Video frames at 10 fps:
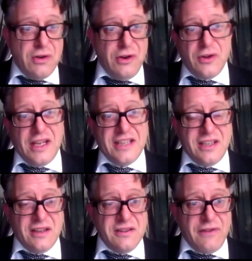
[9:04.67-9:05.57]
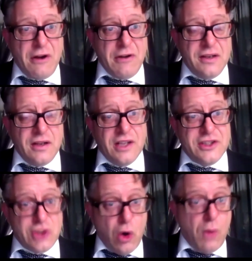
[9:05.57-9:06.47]
look at this at a very
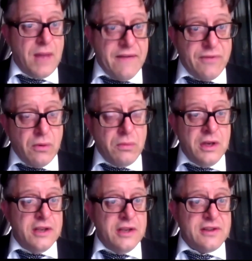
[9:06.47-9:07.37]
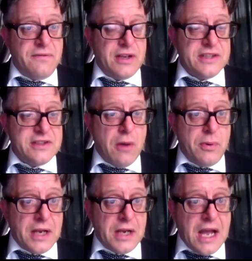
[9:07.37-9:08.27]
top level. So, for example,
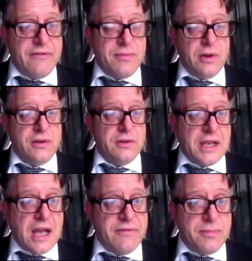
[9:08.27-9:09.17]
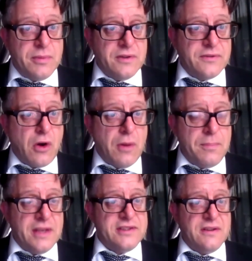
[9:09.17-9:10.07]
in the government have got a
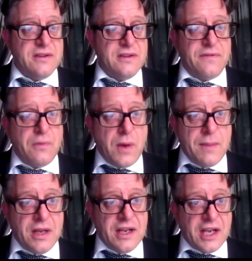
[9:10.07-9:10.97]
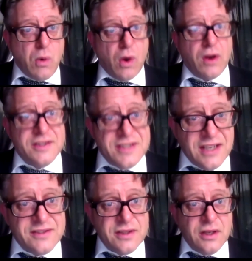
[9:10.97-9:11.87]
Minister for Women and
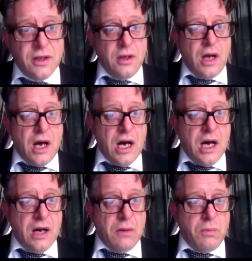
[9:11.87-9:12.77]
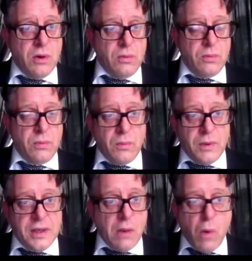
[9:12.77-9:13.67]
Equalities.
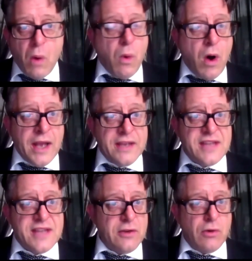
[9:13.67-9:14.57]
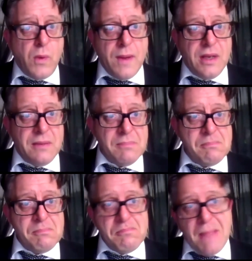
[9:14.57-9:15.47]
Why is that not women,
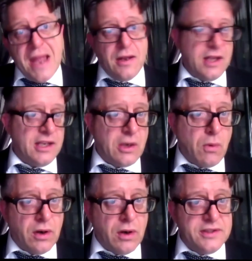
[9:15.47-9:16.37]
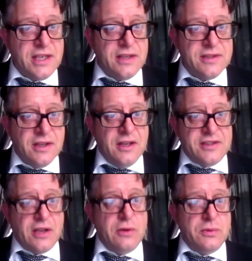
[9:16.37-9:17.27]
men and equalities?
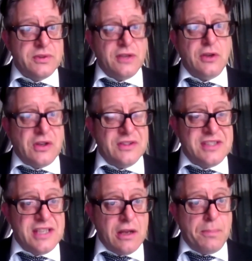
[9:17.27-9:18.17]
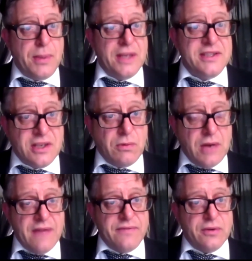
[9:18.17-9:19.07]
So you can see at a political
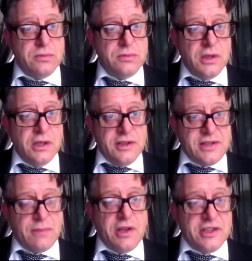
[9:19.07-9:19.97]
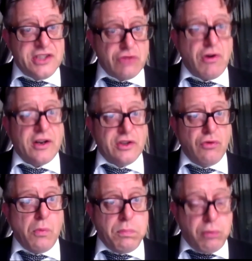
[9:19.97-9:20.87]
level some of the
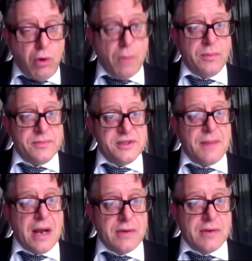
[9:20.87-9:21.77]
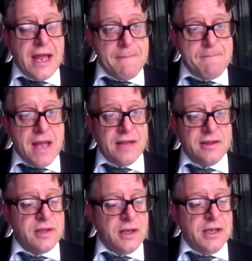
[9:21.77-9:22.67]
structural problems about getting
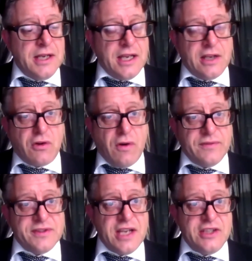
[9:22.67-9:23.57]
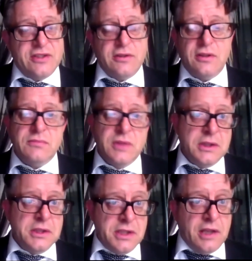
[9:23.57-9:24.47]
men in the conversation. And
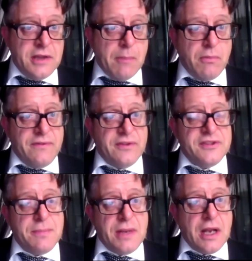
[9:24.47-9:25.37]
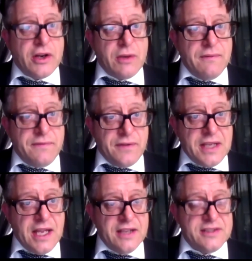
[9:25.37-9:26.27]
a number of us have been arguing for
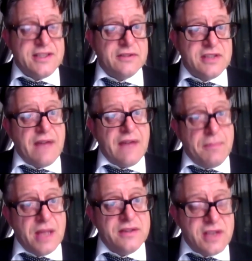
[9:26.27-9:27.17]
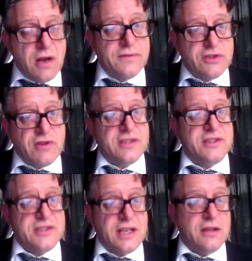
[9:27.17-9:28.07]
years now to have a men's health
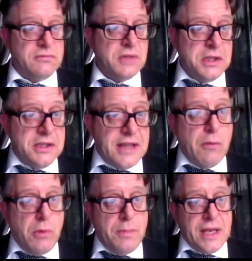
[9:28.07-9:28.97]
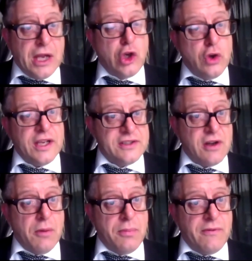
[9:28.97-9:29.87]
strategy, and that would be a good
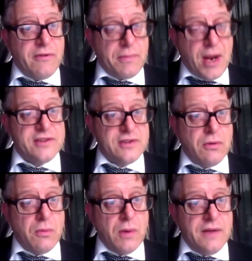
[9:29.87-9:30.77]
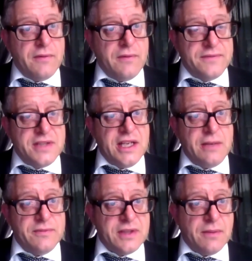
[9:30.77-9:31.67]
example of a practical way of dealing
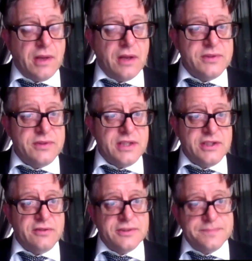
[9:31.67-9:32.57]
with some of those issues.